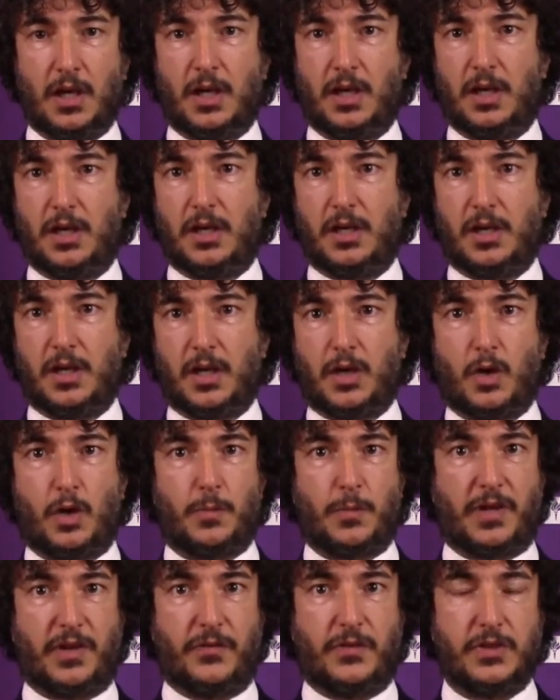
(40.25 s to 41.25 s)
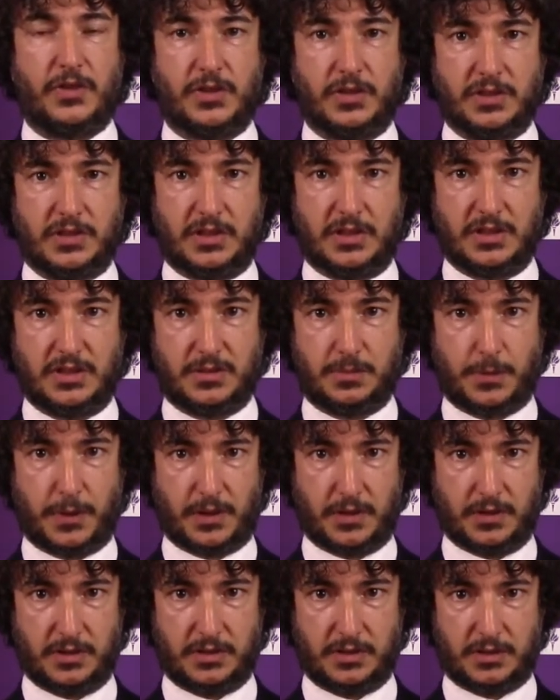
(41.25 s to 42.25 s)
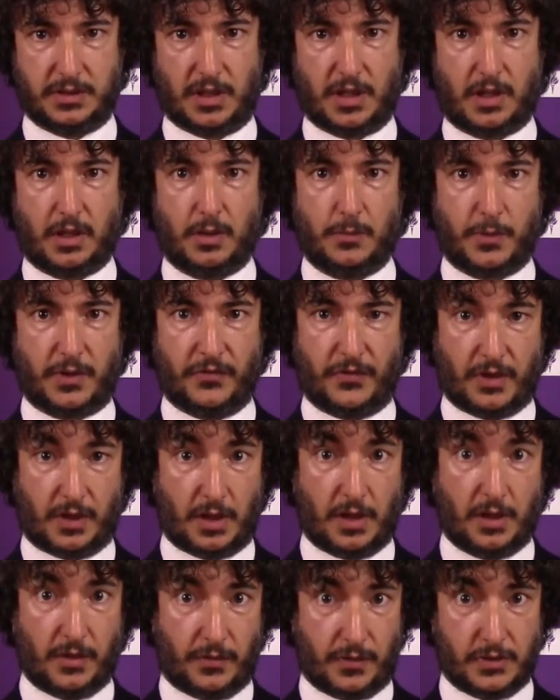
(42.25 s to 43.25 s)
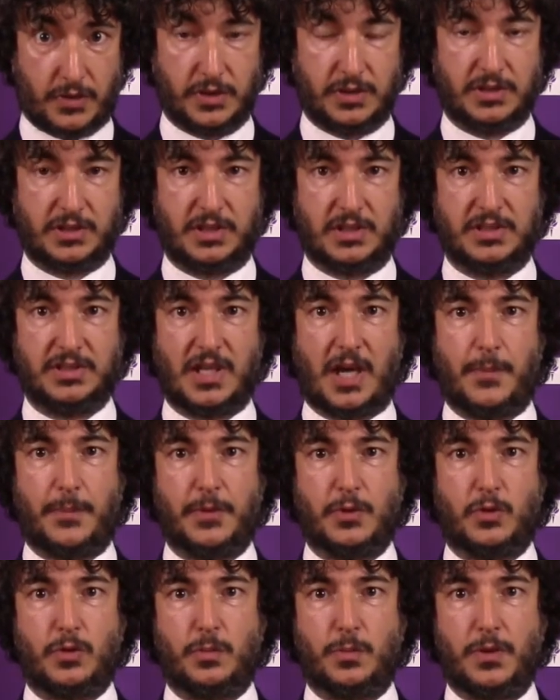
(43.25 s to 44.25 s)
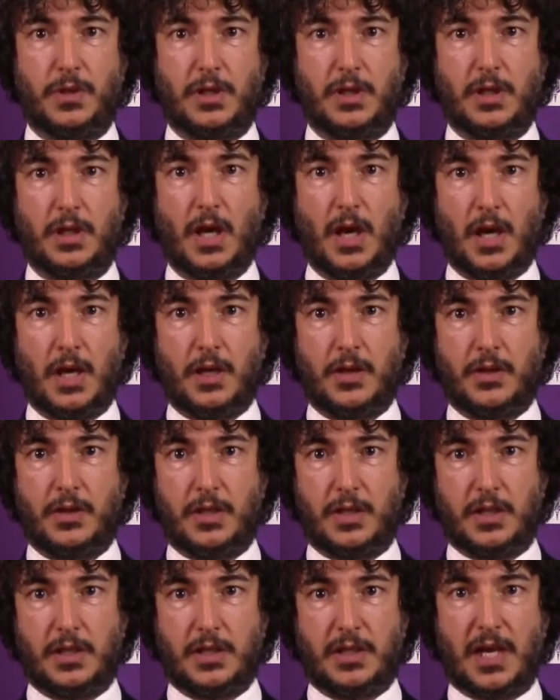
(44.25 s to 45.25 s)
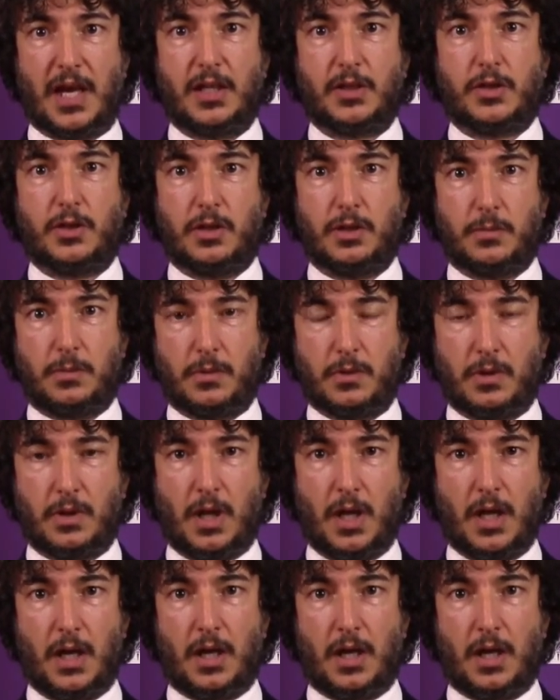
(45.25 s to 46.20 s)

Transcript: economic efficiencies, because economic efficiencies happen to be the calculable